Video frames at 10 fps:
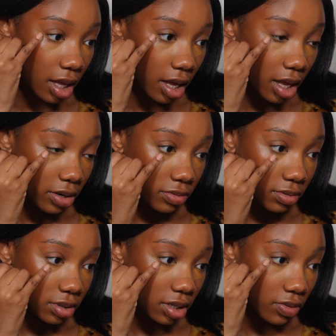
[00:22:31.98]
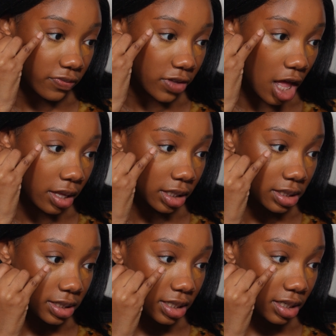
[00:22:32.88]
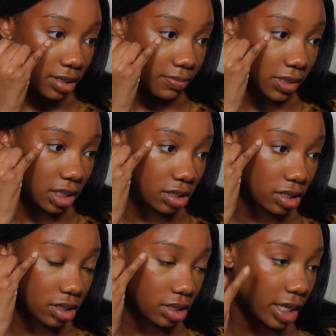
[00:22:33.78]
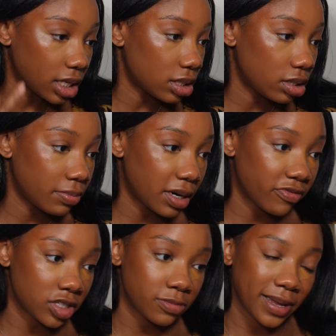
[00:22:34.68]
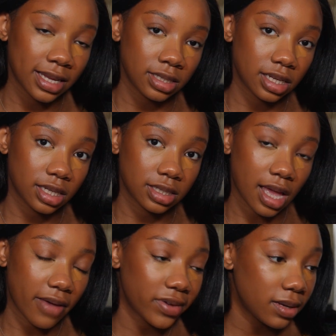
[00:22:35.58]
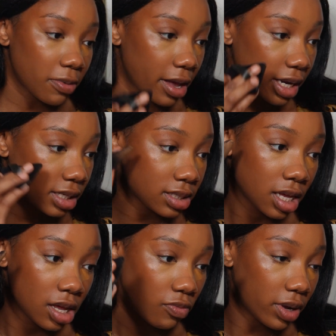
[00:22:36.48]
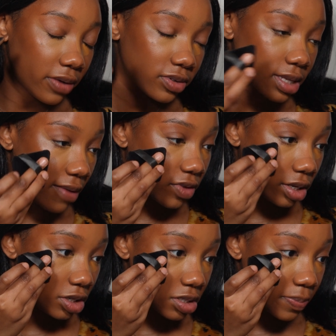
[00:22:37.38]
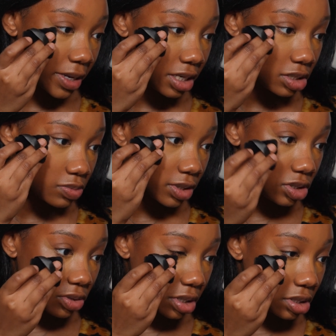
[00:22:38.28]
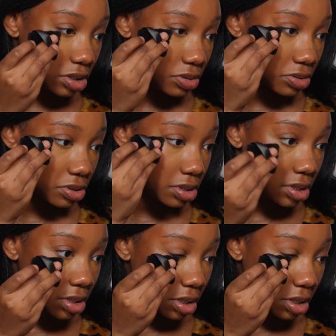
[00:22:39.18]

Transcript: I don't know if y'all can see, but there's still like a little bit of a space that doesn't have any product. Whatever's left on your sponge is what you can use.